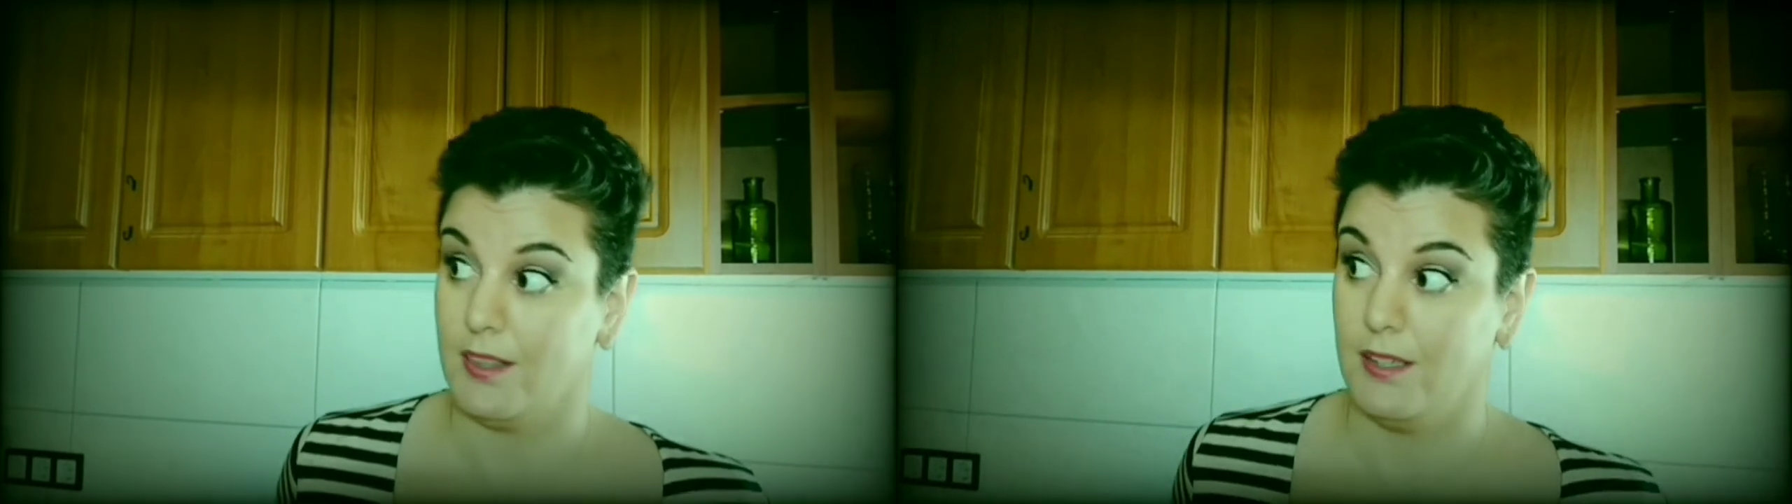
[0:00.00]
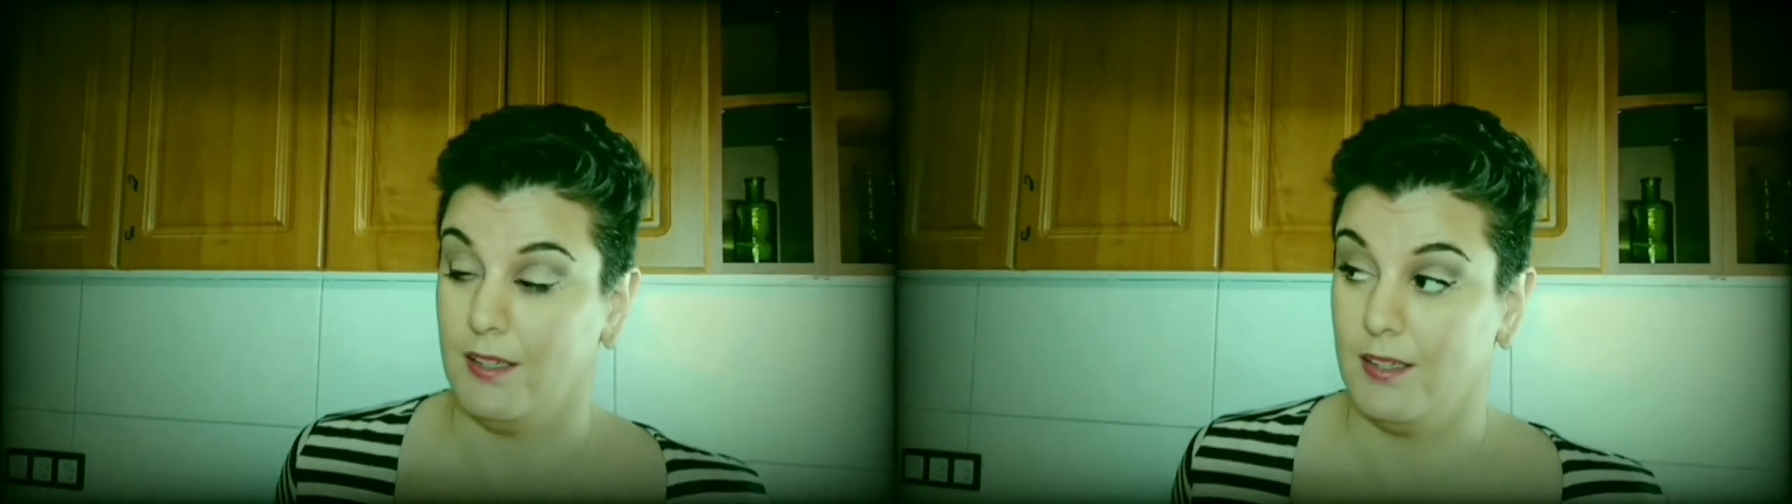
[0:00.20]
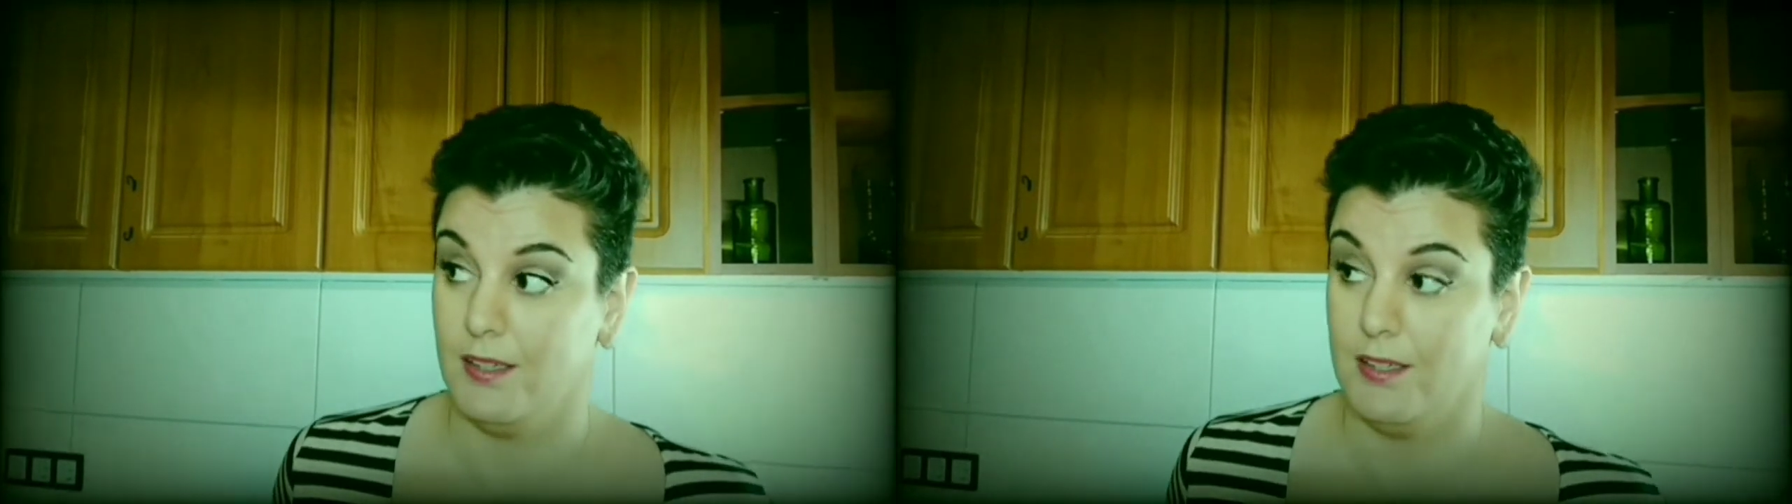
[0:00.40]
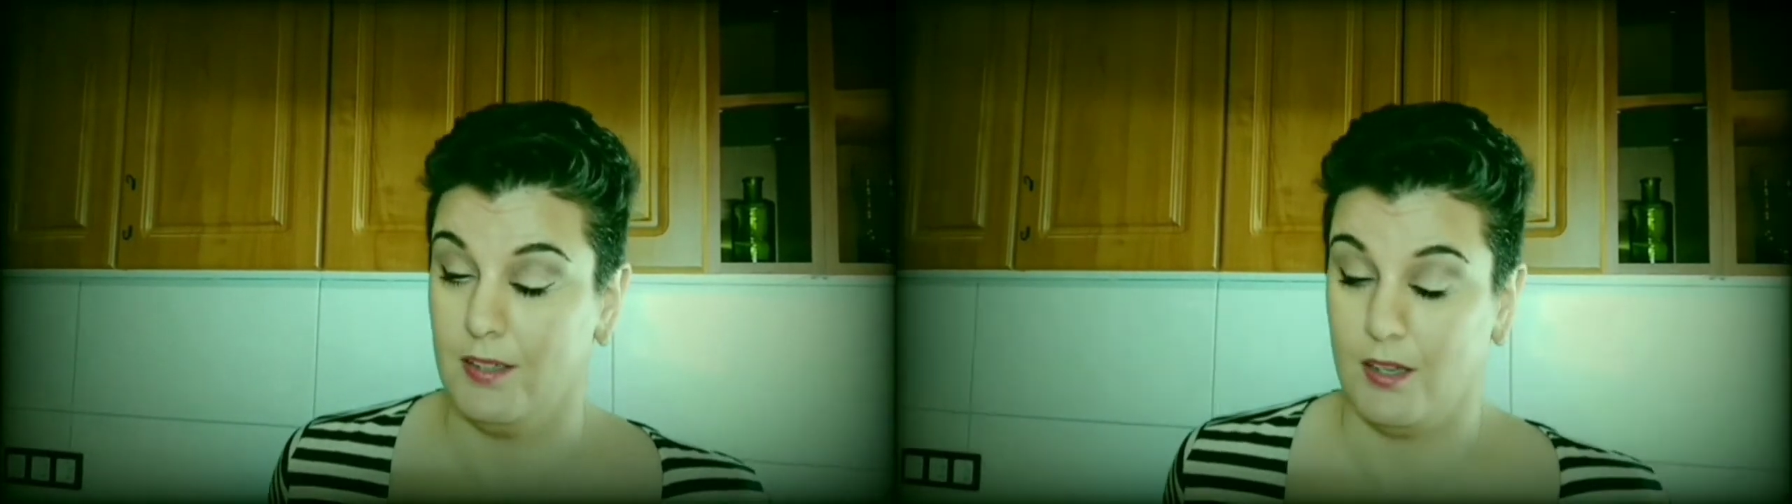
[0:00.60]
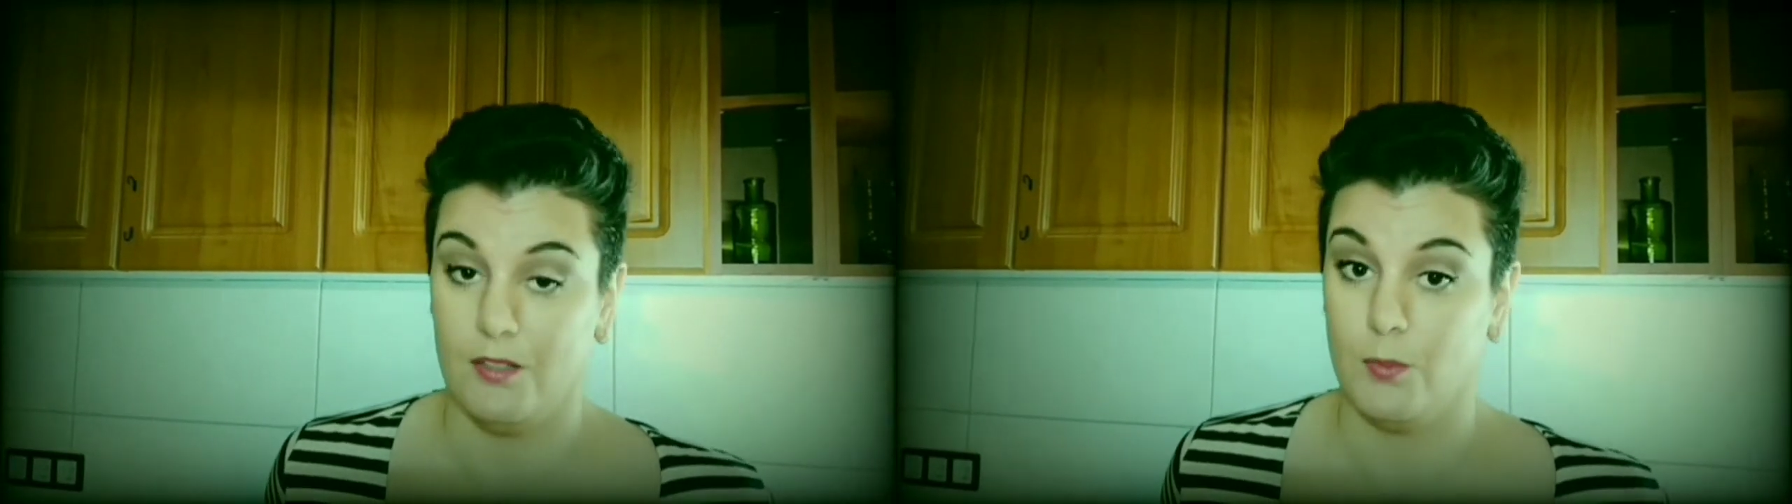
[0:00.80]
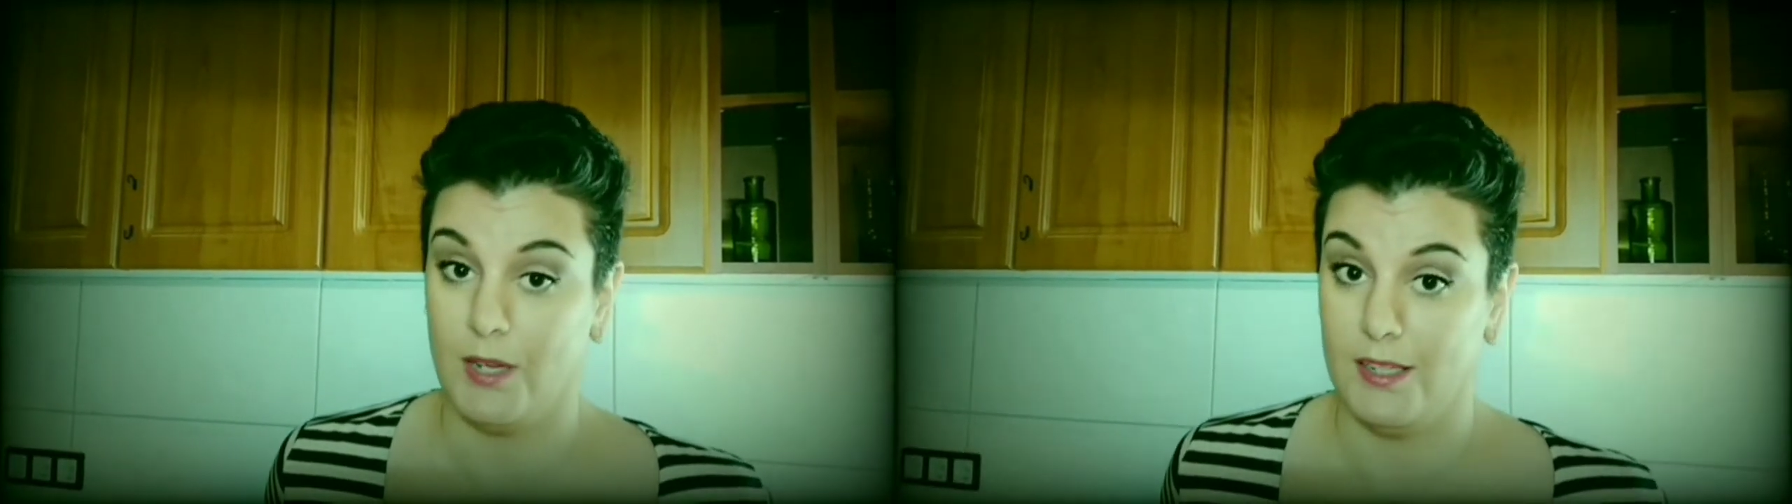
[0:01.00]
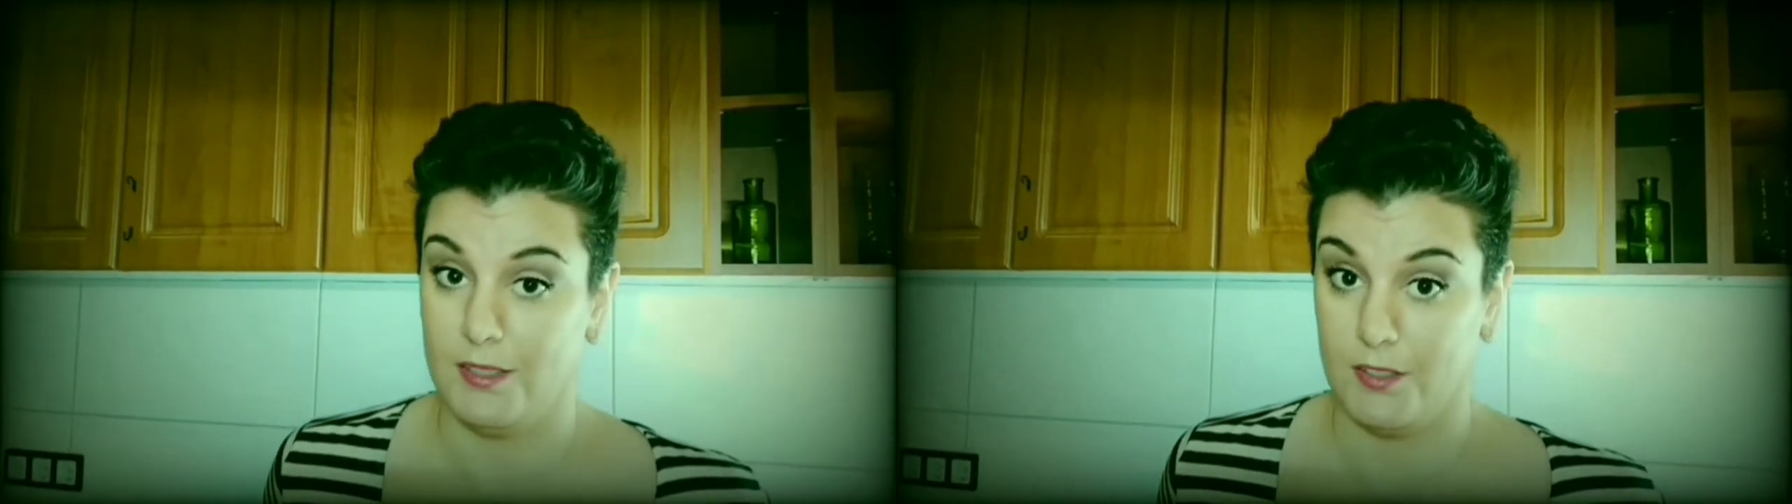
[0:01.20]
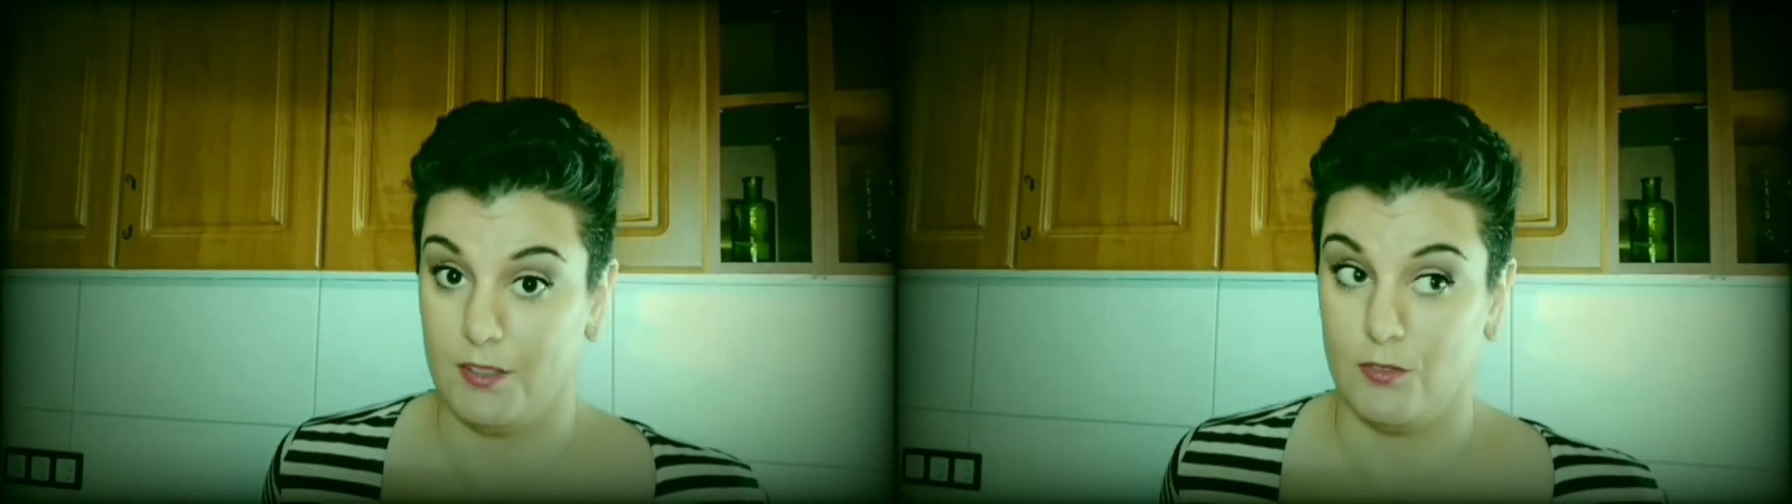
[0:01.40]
and all the while you're